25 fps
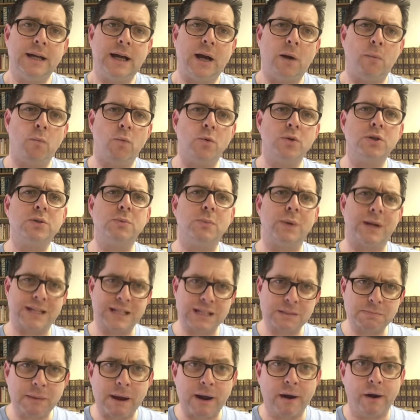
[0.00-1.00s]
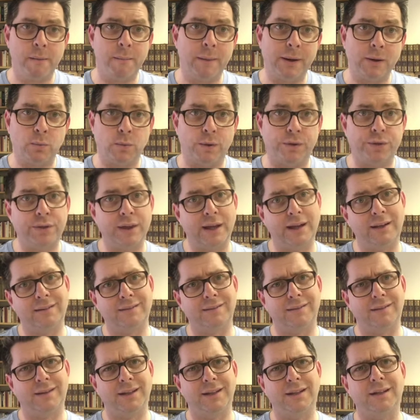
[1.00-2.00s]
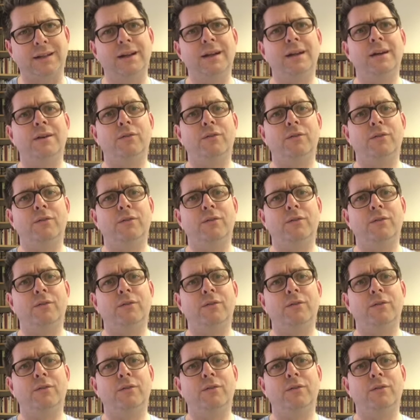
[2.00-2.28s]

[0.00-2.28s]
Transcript: and want to experiment with things like